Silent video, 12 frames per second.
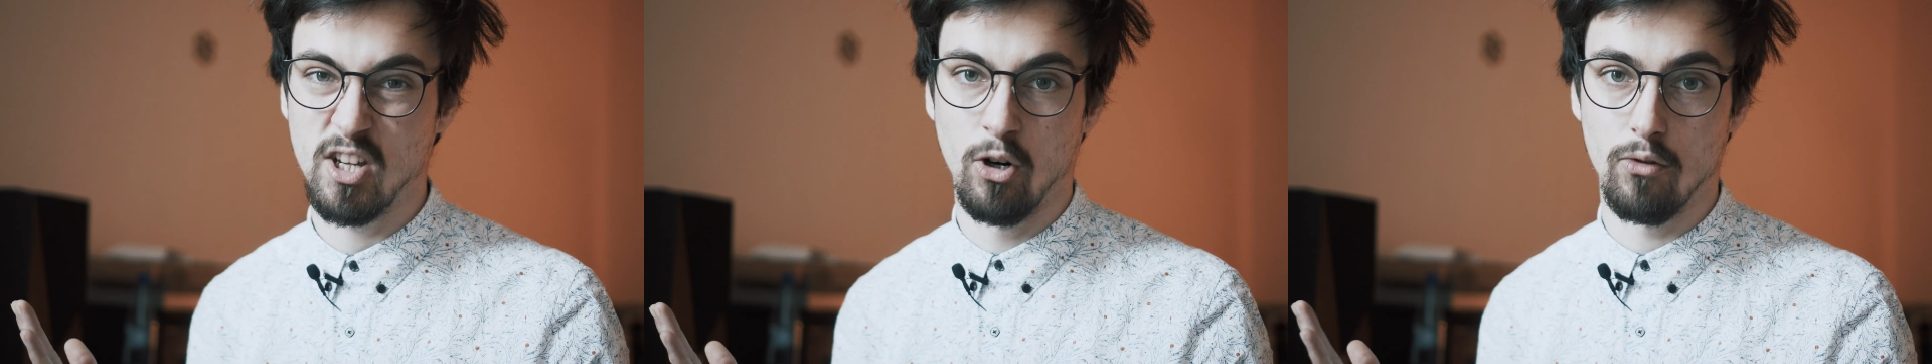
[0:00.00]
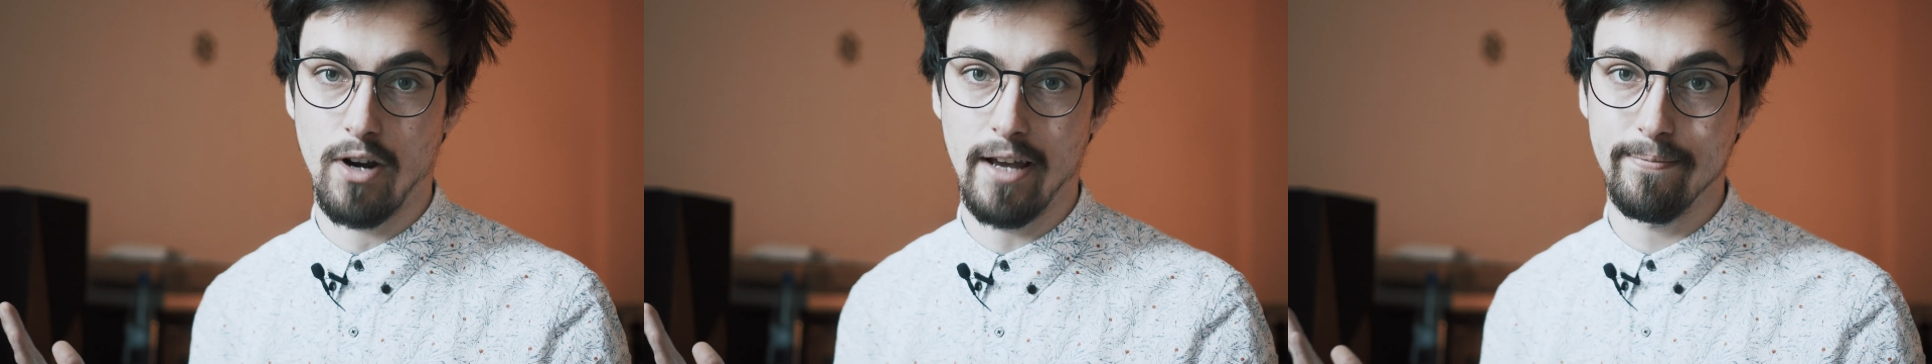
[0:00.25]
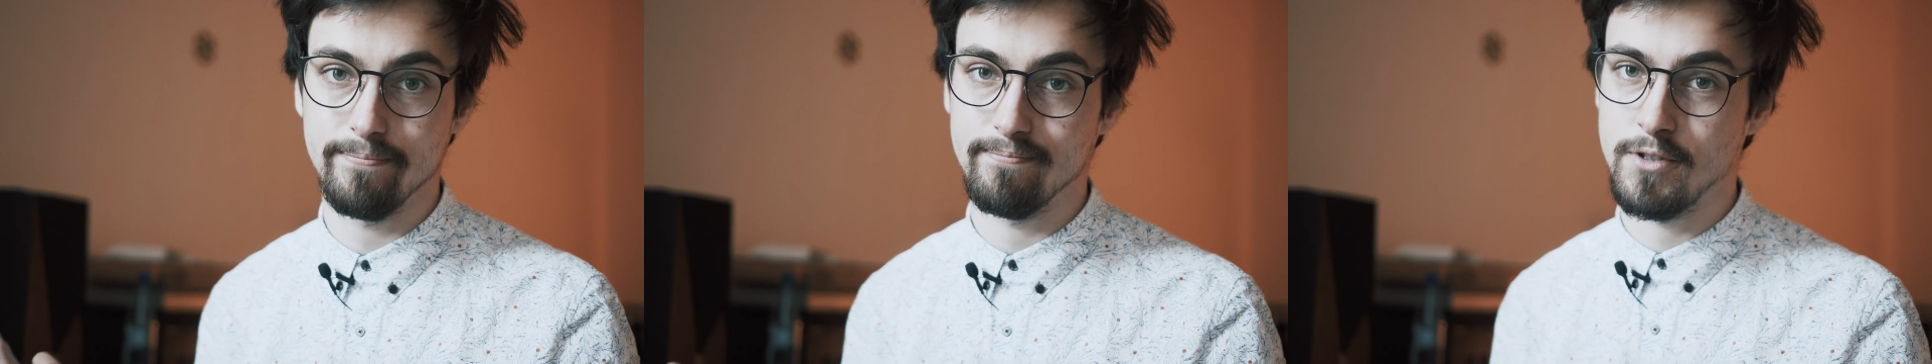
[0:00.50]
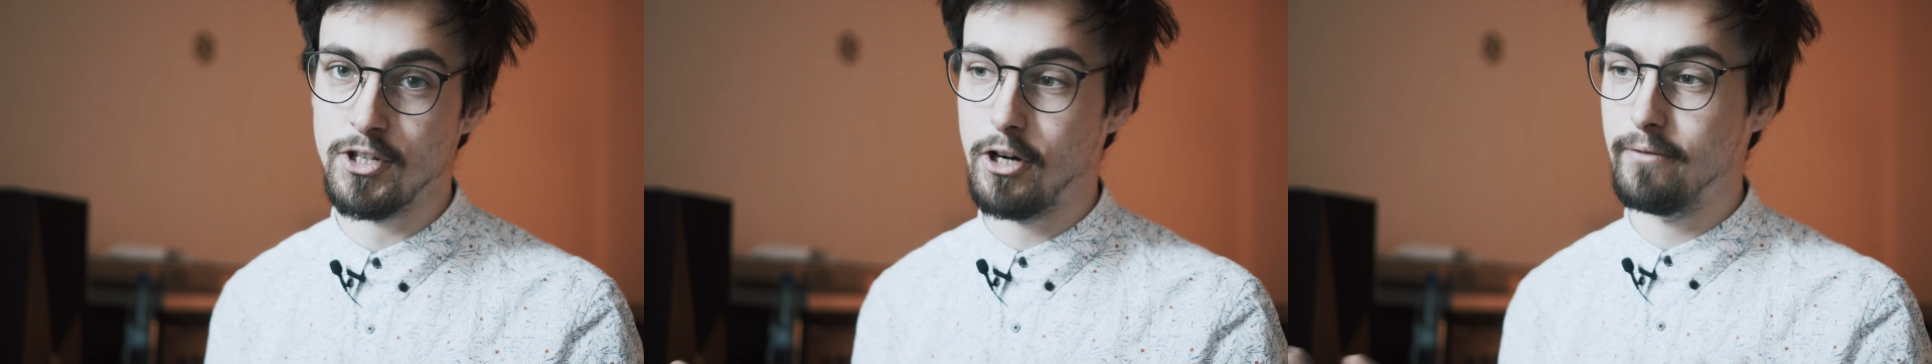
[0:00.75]
Cool, right?
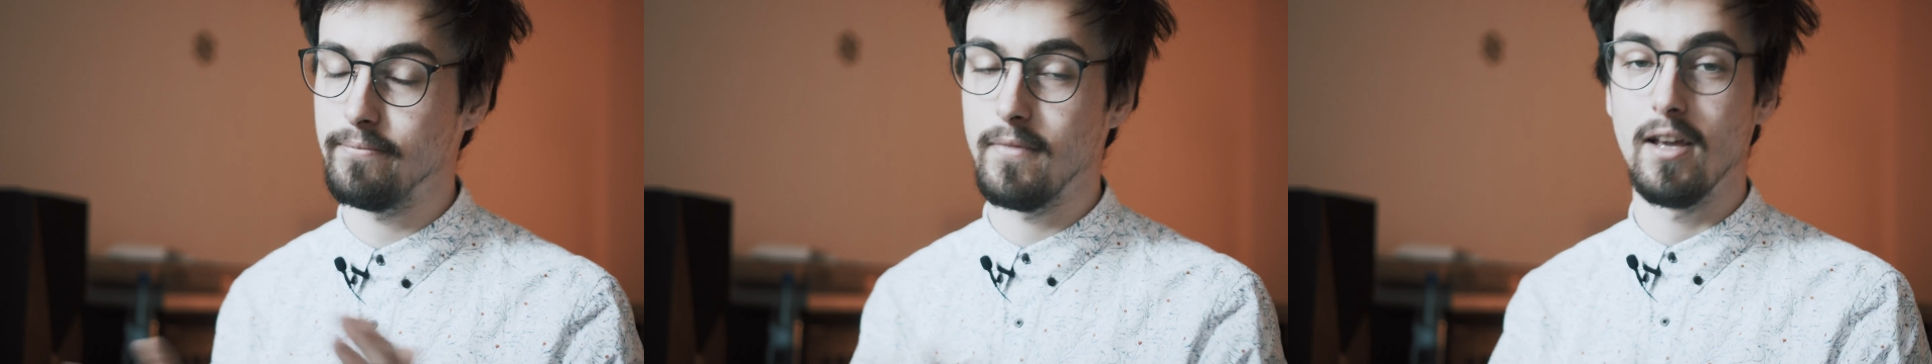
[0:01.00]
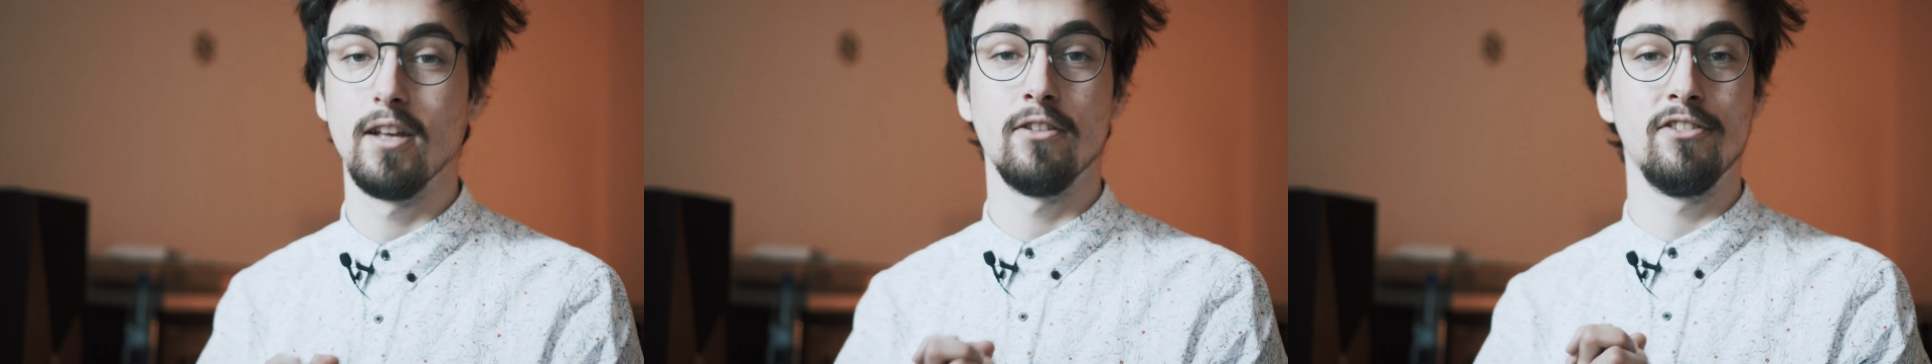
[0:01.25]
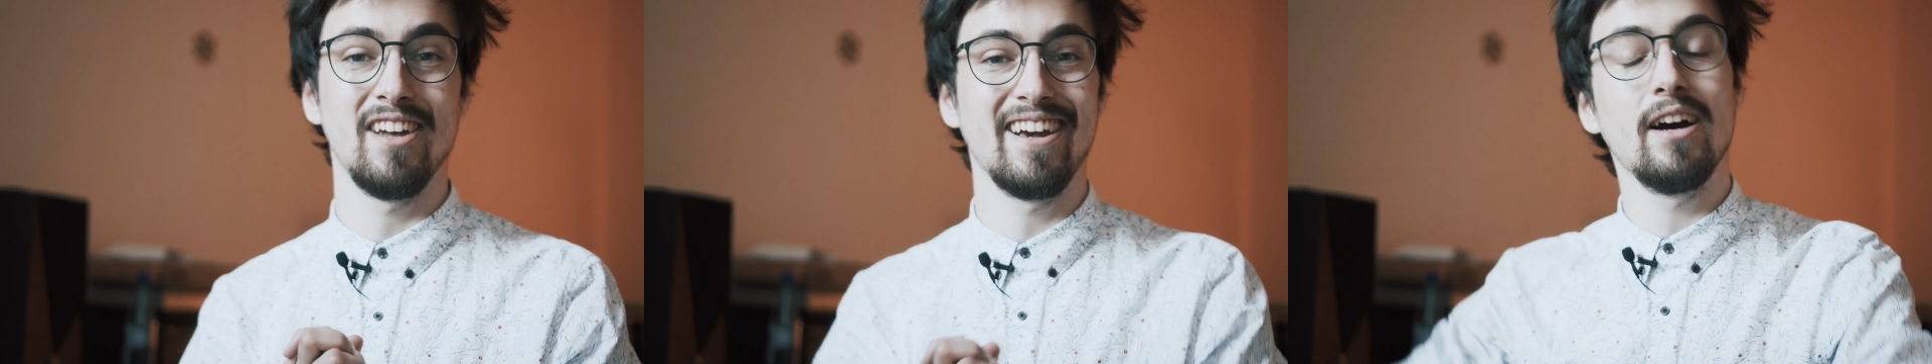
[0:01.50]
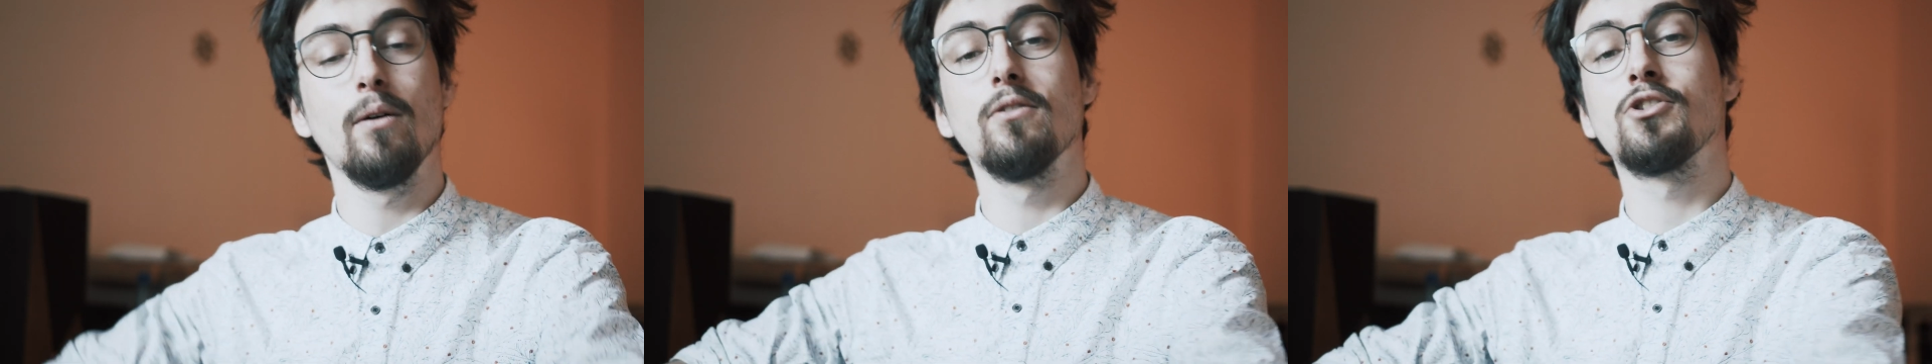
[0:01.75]
So today
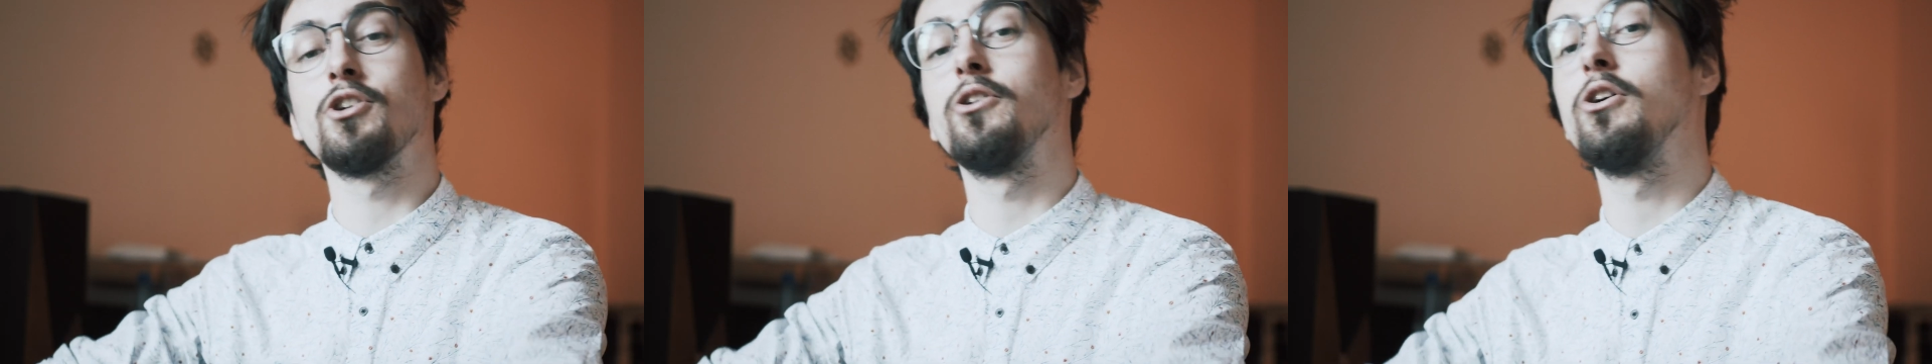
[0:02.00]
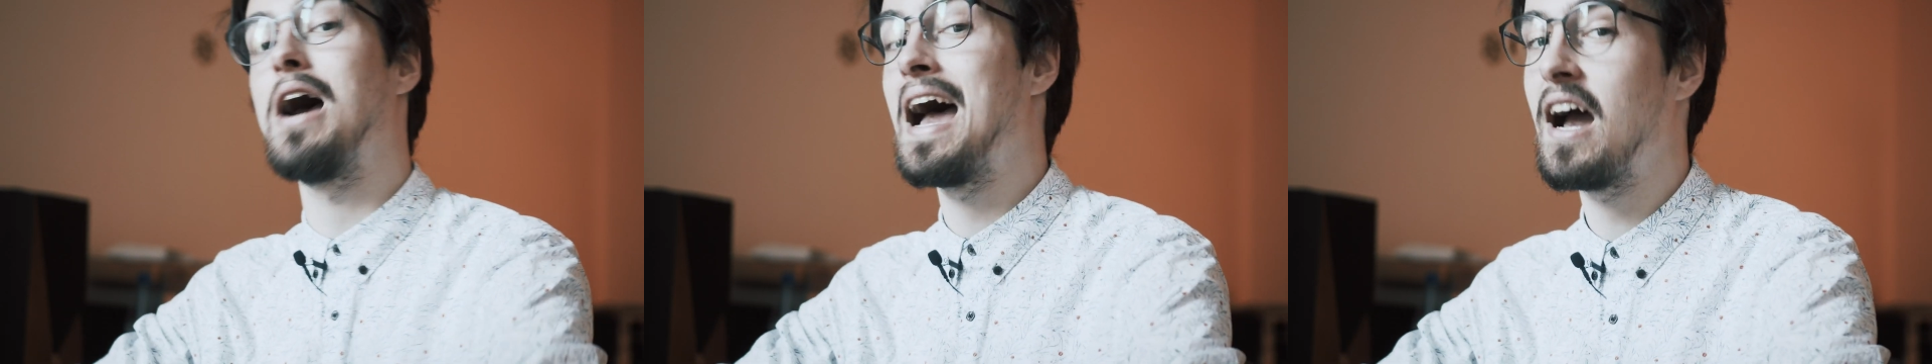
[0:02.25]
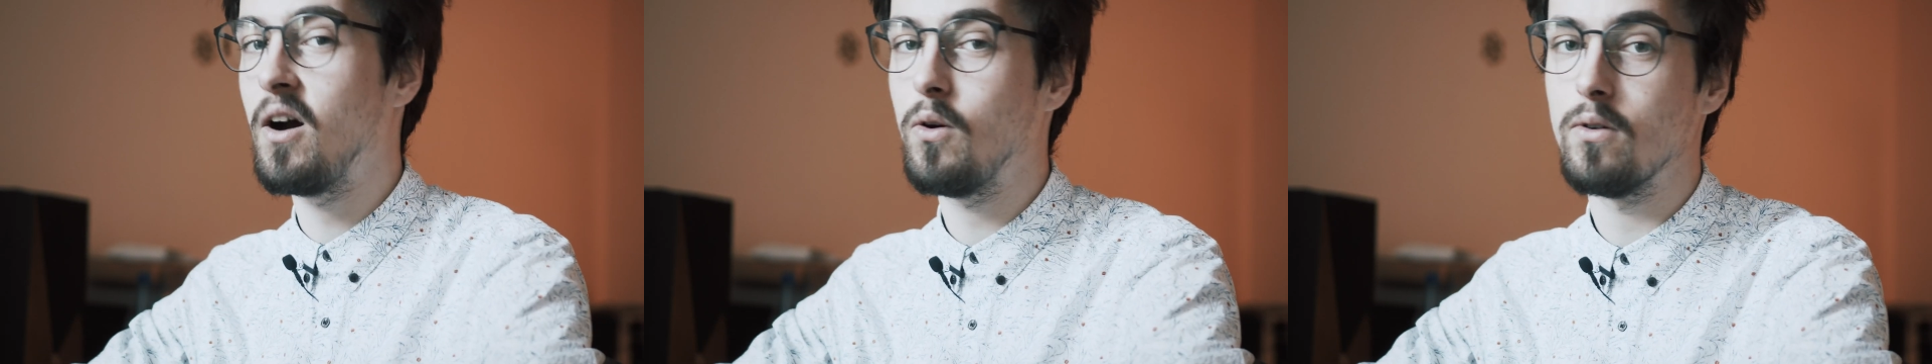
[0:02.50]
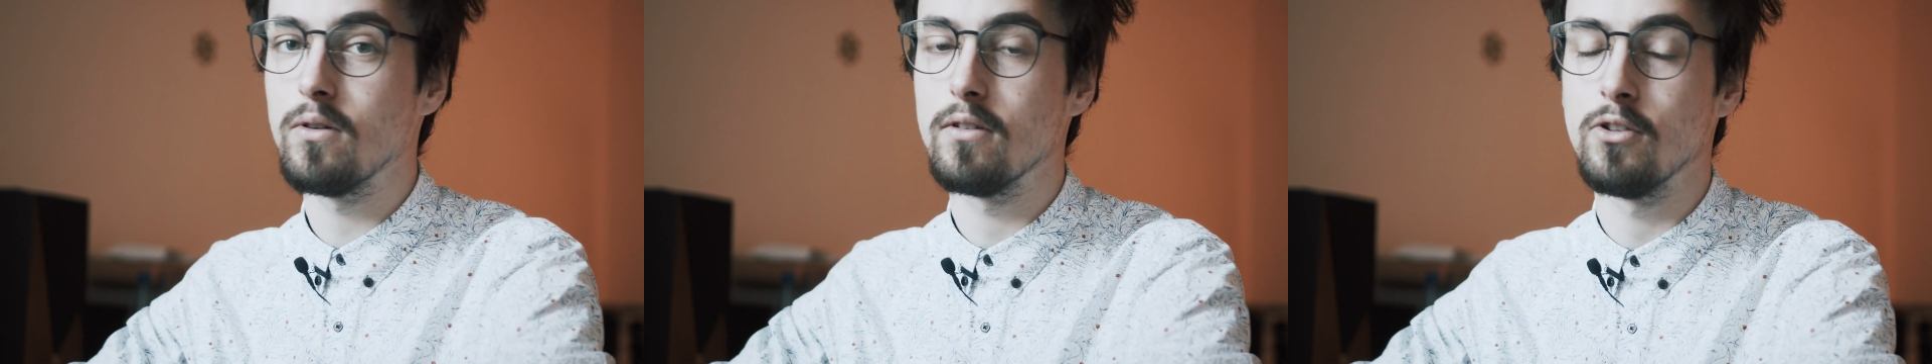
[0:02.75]
I will show you
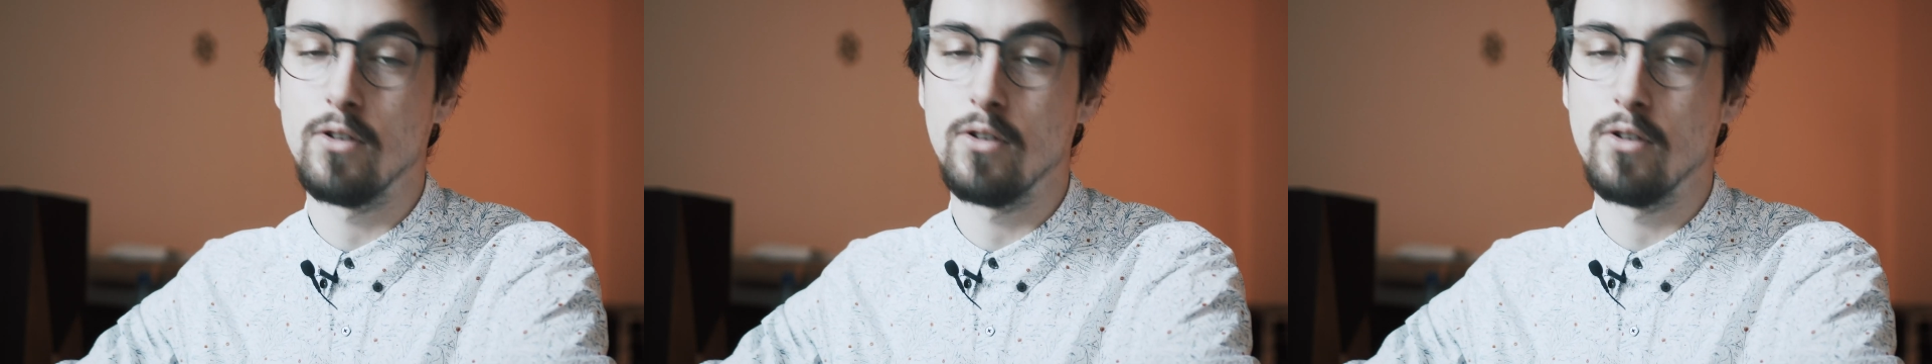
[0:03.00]
how